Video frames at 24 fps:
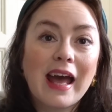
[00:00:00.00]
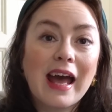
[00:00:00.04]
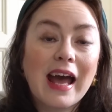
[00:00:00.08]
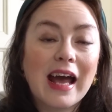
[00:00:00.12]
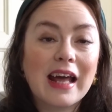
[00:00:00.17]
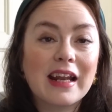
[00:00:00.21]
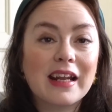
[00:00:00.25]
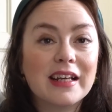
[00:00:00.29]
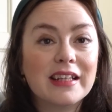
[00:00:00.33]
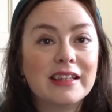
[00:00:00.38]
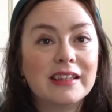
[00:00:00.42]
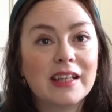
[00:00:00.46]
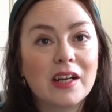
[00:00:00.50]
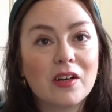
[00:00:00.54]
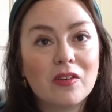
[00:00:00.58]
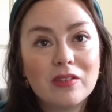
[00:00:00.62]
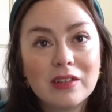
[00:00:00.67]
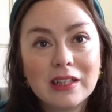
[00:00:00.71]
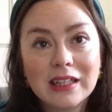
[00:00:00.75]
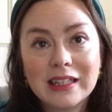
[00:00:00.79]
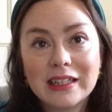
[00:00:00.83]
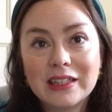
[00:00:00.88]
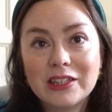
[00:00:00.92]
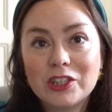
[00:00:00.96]
And I
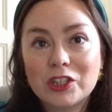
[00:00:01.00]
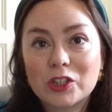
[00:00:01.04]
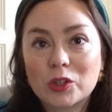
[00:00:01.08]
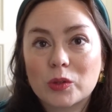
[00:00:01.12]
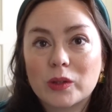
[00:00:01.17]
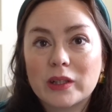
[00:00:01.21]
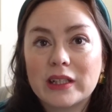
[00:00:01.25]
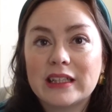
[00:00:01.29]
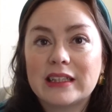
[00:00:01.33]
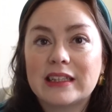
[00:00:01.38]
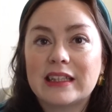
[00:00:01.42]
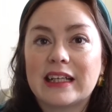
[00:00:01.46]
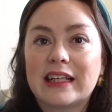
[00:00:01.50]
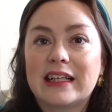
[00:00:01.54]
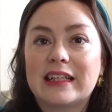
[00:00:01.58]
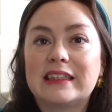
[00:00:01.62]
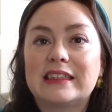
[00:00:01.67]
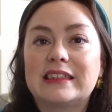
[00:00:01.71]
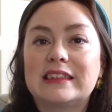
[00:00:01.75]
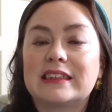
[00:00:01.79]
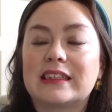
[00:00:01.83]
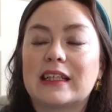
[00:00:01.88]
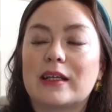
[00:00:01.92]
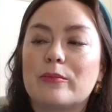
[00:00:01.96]
thoroughly enjoyed
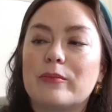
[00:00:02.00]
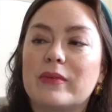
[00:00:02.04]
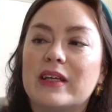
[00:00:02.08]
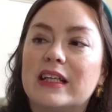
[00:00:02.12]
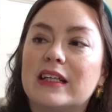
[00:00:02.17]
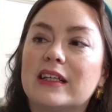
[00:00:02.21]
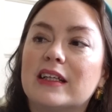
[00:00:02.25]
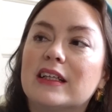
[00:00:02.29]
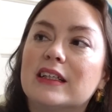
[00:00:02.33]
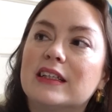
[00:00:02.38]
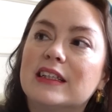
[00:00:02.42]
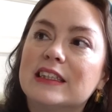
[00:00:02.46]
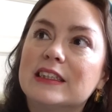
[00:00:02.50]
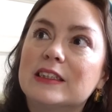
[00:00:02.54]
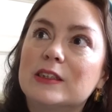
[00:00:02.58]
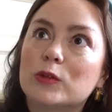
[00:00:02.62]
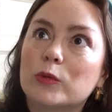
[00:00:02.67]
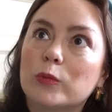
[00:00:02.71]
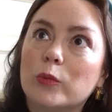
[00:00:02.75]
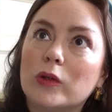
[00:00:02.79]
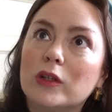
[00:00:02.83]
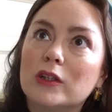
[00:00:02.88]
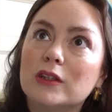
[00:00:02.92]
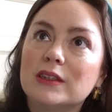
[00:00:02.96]
this. I mean, this
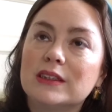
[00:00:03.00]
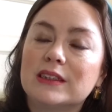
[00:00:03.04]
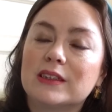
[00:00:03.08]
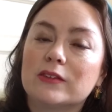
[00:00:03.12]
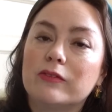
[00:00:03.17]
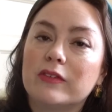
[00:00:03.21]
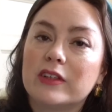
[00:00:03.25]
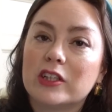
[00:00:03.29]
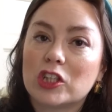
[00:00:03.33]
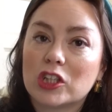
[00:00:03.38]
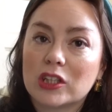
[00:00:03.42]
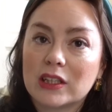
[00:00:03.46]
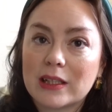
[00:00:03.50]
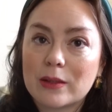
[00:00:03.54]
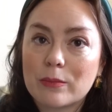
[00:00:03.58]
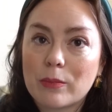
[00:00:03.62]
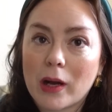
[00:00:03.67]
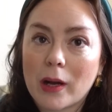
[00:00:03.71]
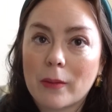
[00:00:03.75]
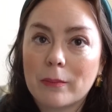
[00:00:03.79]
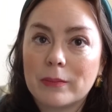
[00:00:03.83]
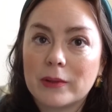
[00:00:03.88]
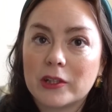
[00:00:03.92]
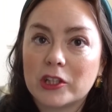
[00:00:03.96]
was originally
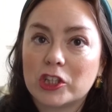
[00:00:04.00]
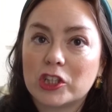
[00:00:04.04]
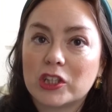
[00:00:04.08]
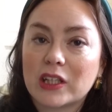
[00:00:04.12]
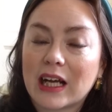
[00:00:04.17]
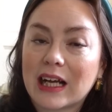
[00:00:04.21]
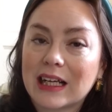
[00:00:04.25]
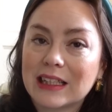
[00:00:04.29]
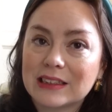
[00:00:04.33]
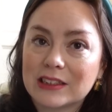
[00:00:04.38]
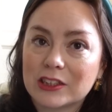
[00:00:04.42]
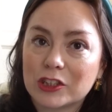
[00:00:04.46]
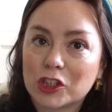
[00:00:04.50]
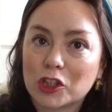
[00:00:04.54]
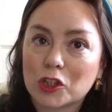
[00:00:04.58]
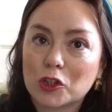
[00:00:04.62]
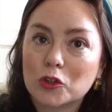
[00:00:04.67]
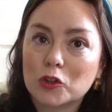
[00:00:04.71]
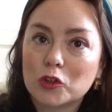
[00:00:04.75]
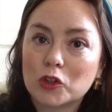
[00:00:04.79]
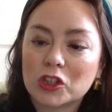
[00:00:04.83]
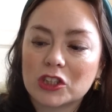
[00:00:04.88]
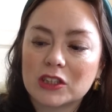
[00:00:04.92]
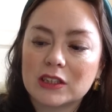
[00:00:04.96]
published as a
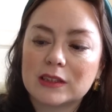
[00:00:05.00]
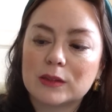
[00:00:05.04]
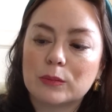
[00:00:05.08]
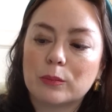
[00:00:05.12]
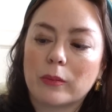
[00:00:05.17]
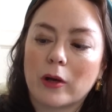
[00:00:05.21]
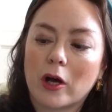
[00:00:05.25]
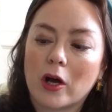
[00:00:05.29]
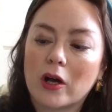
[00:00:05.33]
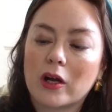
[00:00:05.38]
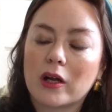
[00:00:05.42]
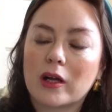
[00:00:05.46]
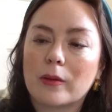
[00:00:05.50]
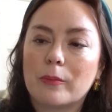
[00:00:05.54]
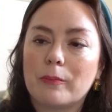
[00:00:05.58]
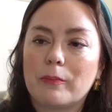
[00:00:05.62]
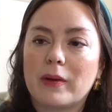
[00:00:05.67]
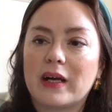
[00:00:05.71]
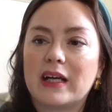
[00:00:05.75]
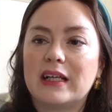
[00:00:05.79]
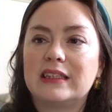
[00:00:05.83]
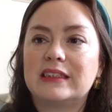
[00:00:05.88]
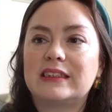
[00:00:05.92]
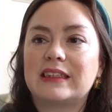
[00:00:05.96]
children's book,
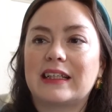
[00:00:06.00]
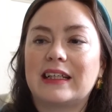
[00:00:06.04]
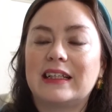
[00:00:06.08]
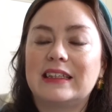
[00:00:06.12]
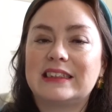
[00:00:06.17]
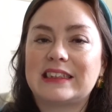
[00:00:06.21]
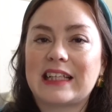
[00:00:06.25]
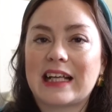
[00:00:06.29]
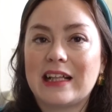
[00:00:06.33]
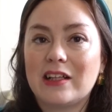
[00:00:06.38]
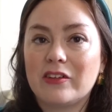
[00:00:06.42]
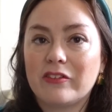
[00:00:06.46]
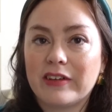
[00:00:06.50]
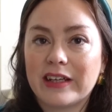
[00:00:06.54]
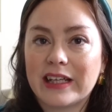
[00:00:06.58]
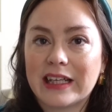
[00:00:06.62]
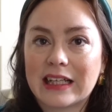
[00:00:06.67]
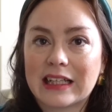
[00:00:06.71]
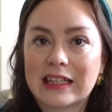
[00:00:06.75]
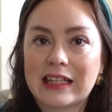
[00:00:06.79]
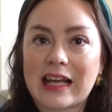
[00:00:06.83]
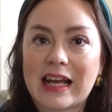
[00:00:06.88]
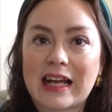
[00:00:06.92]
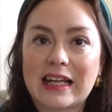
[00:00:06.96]
but as Hilary
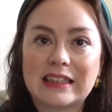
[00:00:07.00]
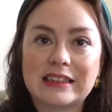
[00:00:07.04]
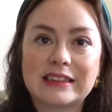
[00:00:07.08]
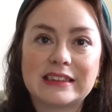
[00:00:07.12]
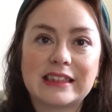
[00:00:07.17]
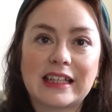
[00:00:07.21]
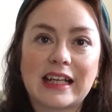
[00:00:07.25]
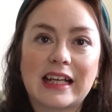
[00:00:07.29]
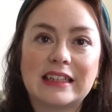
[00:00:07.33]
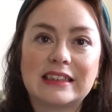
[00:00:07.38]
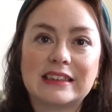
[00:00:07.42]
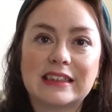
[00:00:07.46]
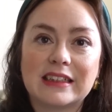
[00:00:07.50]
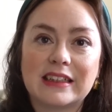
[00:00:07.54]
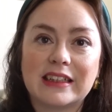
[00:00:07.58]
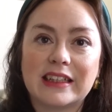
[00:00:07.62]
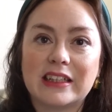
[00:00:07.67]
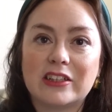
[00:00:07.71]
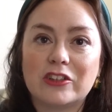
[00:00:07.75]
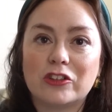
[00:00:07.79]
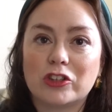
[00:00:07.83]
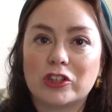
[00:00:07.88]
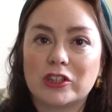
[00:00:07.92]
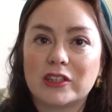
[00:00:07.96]
Clare says in
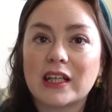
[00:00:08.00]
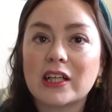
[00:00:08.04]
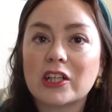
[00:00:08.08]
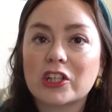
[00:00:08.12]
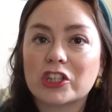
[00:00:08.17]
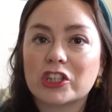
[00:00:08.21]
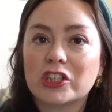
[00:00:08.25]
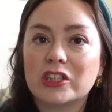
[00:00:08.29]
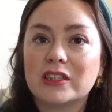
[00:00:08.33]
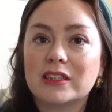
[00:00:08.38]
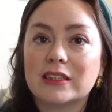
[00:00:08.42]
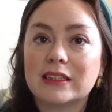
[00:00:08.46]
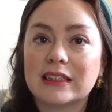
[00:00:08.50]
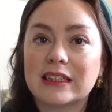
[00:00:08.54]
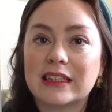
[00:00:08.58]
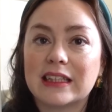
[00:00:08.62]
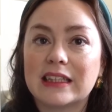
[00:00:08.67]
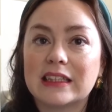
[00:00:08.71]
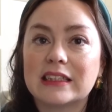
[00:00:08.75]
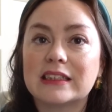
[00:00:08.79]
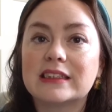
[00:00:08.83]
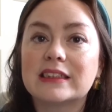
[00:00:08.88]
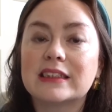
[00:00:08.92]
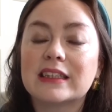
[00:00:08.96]
the introduction to
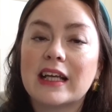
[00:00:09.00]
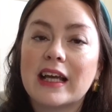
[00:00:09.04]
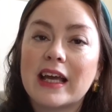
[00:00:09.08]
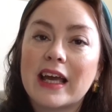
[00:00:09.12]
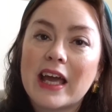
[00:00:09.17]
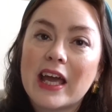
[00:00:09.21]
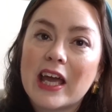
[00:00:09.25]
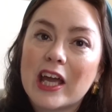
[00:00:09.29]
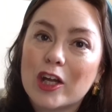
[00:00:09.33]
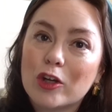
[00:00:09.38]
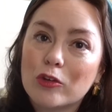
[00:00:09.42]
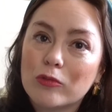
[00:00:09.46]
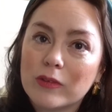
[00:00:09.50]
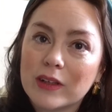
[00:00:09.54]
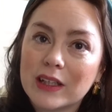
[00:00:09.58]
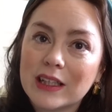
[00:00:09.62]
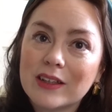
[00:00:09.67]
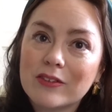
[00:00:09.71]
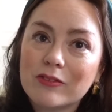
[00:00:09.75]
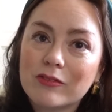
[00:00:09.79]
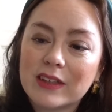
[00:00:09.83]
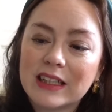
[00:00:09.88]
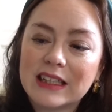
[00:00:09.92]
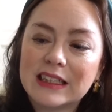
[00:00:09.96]
this, it
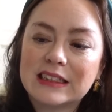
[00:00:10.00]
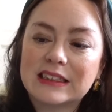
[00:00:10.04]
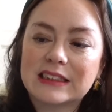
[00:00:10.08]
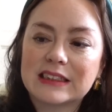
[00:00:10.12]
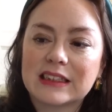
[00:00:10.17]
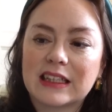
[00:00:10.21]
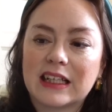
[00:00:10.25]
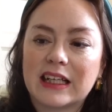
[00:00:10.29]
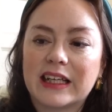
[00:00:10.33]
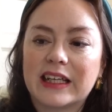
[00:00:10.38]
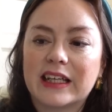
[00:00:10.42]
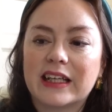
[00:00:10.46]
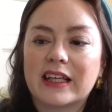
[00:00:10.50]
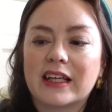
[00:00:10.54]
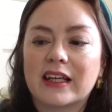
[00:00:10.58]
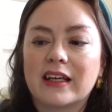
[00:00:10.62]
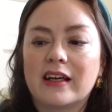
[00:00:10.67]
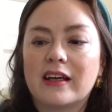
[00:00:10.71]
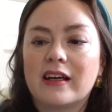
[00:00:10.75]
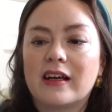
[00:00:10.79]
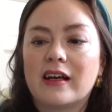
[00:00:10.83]
really reads like